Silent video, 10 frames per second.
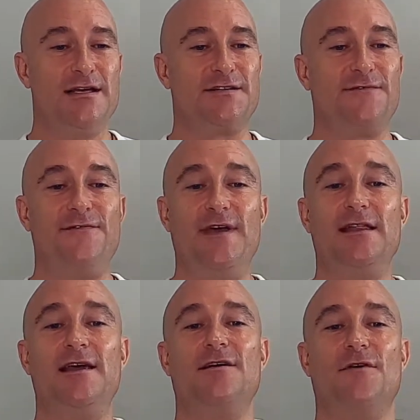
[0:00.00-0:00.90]
is a
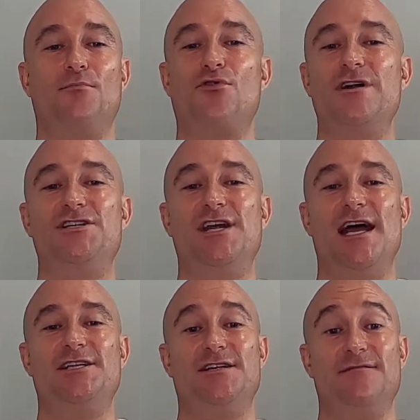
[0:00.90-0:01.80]
feeling of
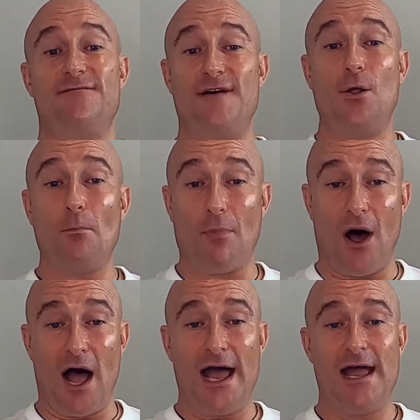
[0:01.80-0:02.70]
appreciation felt
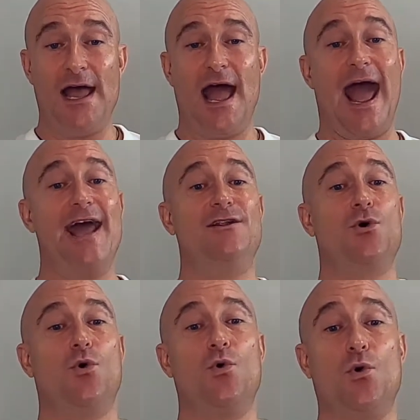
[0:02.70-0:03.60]
by and
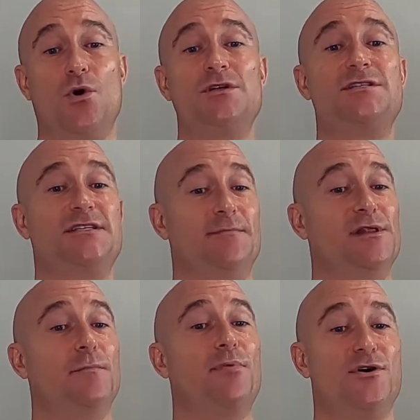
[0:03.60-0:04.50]
or
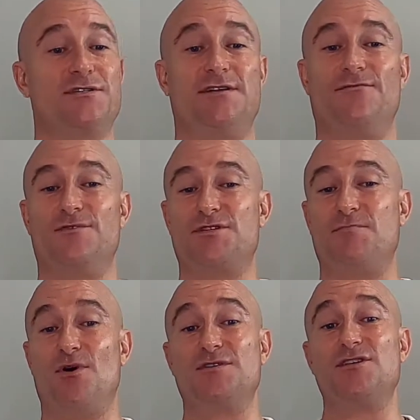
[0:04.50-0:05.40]
similar positive
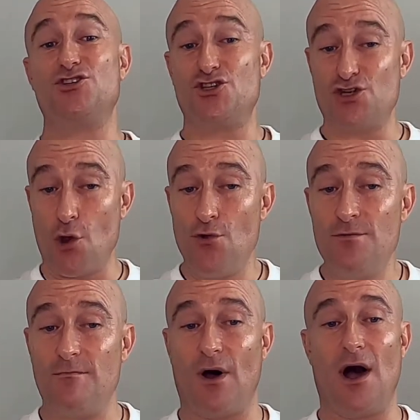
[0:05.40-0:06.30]
response
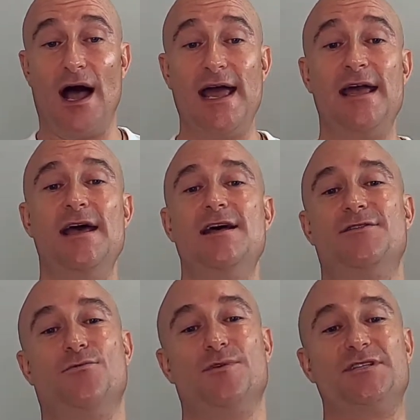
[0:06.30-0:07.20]
shown by
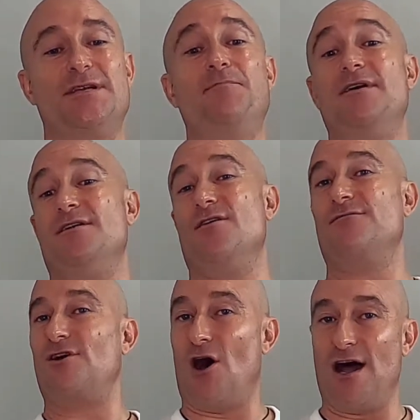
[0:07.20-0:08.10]
the recipient
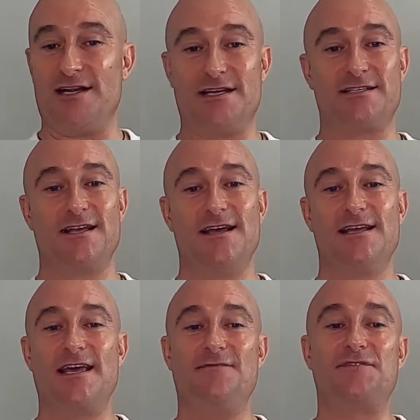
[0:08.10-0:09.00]
of kindness,
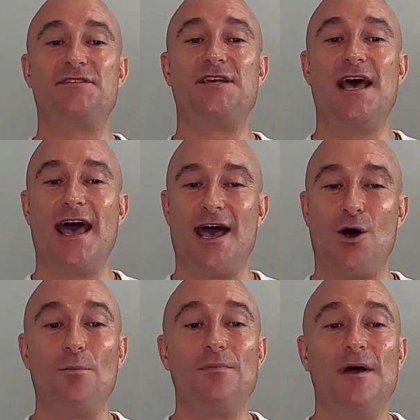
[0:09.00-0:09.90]
gifts,
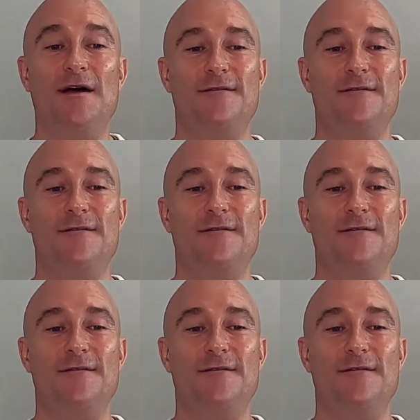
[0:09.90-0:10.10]
help,